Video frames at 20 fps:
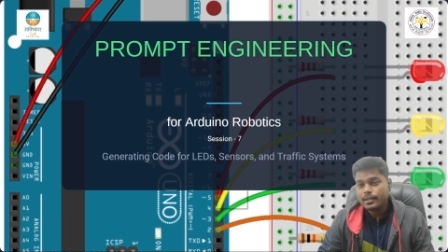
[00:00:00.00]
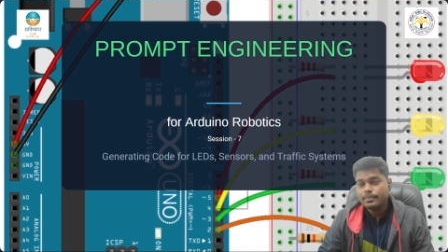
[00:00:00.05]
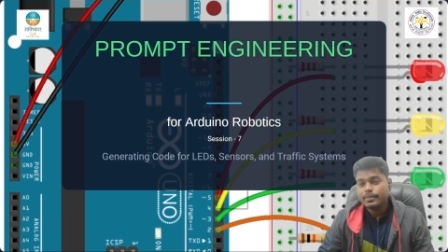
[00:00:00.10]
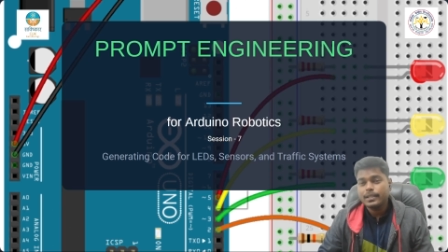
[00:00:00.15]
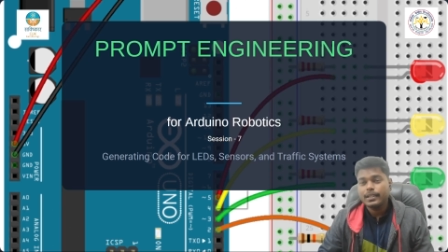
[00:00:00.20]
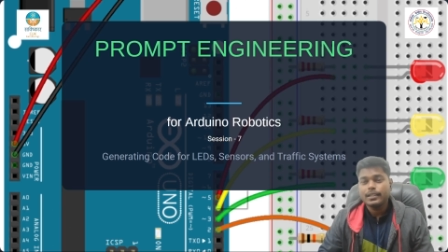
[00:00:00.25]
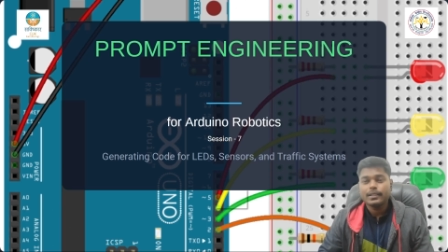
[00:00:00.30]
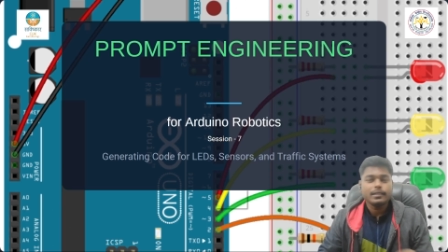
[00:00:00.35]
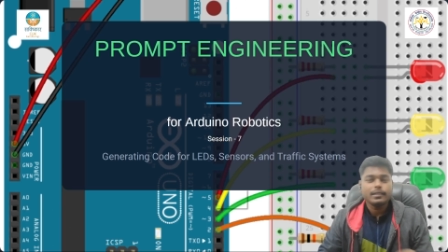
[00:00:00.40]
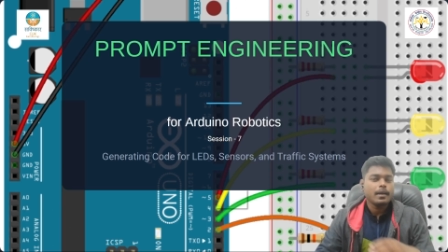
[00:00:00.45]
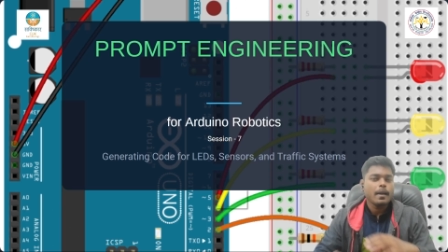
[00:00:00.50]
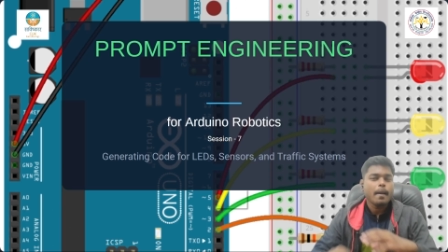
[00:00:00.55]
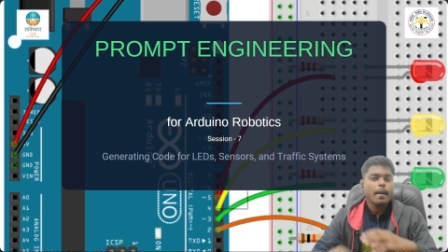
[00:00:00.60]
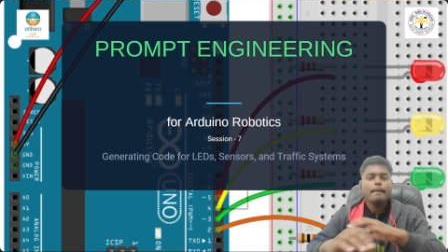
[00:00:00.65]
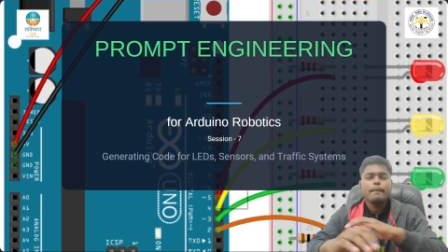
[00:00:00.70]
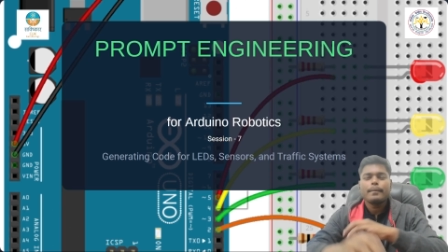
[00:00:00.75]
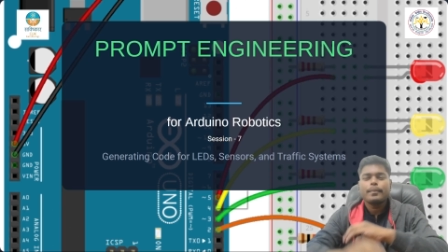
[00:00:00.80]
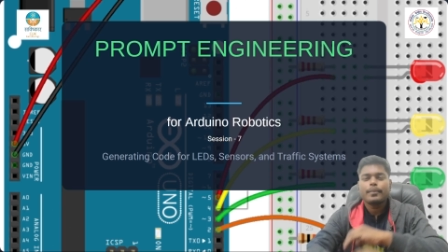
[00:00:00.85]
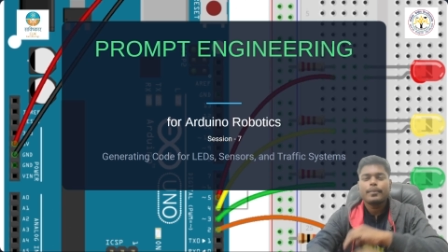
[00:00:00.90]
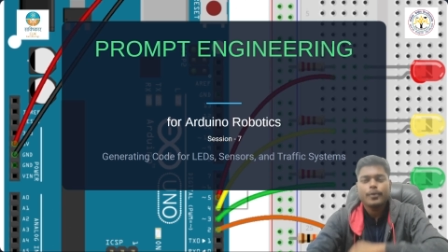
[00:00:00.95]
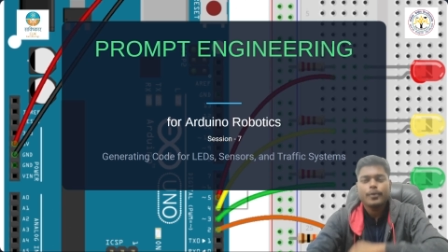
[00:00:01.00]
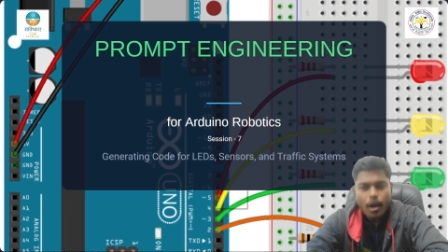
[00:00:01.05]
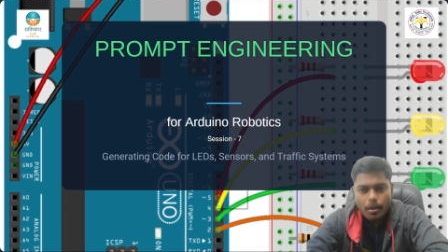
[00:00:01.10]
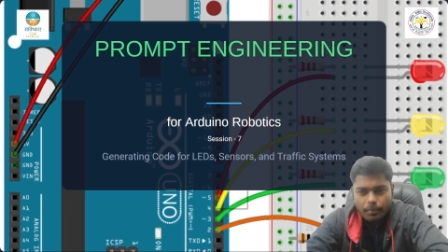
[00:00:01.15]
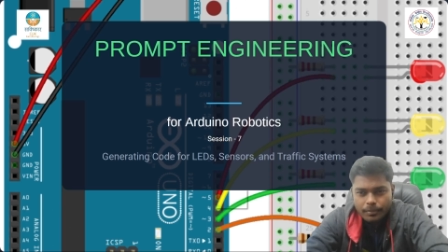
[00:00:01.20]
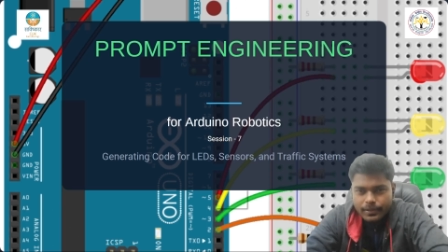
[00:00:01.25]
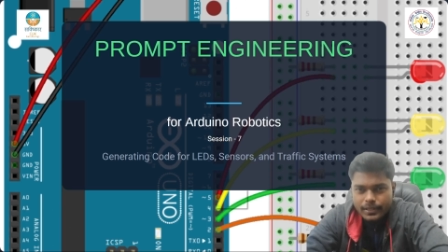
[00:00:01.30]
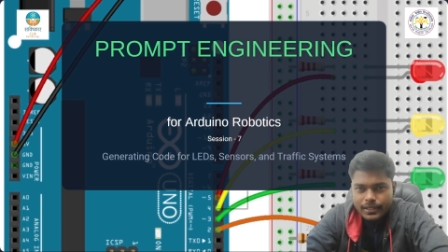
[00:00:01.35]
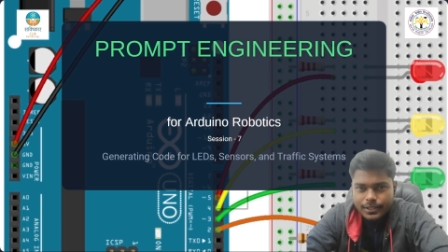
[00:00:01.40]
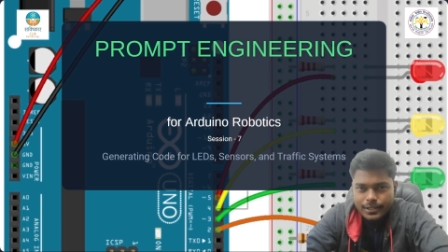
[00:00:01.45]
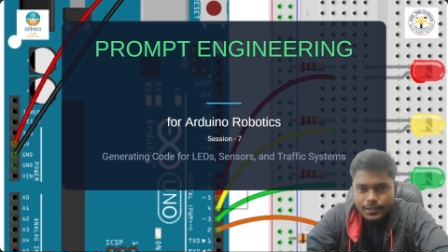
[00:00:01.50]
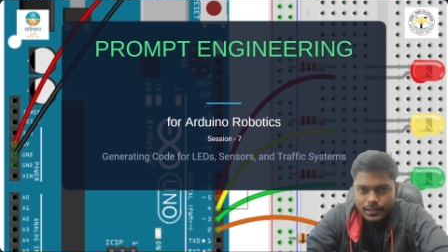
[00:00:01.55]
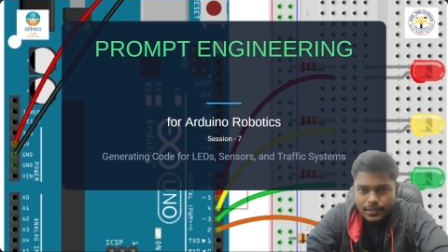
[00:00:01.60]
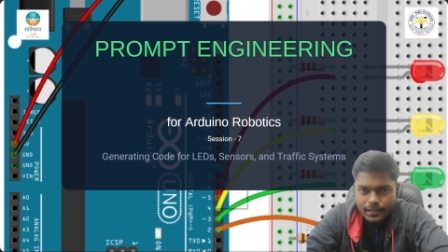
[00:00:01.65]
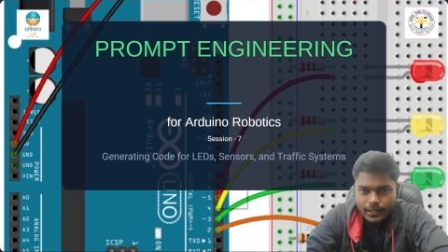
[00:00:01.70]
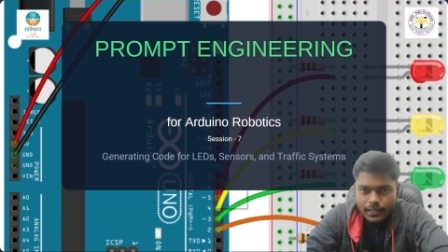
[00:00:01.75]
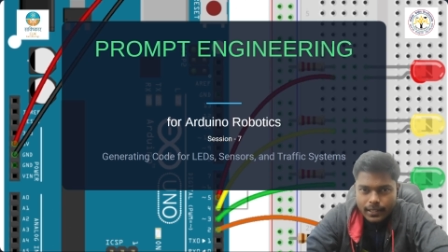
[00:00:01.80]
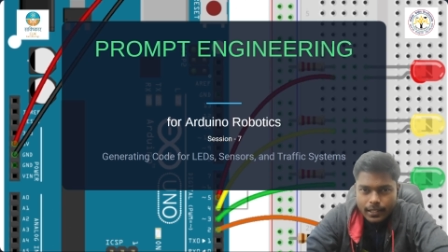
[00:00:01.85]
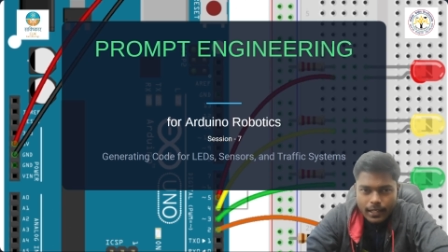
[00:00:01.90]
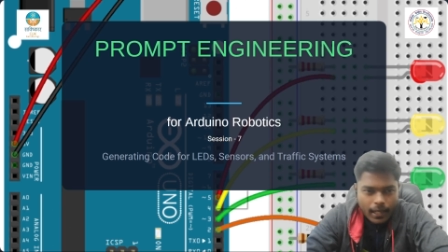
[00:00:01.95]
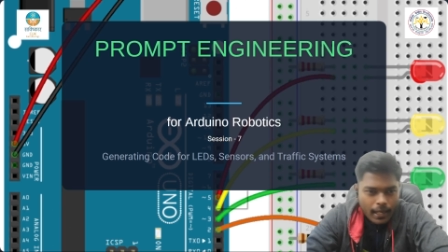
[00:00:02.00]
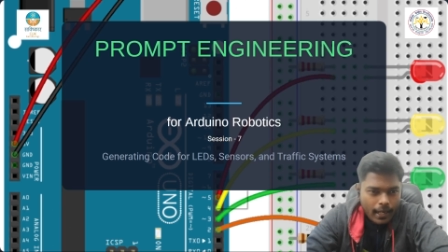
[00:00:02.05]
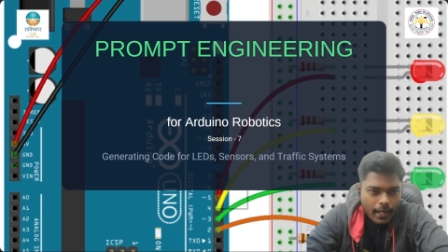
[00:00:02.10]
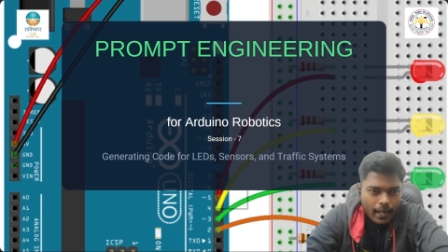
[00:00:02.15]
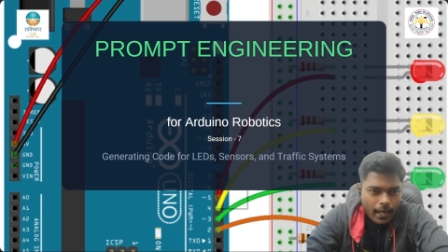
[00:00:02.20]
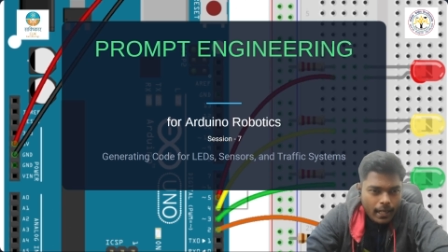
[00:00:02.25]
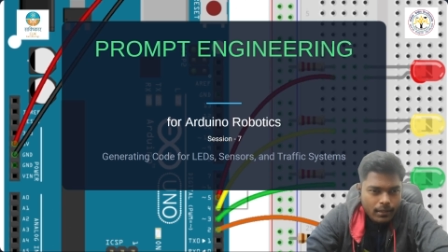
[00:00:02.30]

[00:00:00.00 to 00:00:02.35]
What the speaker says: will be prompt engineering,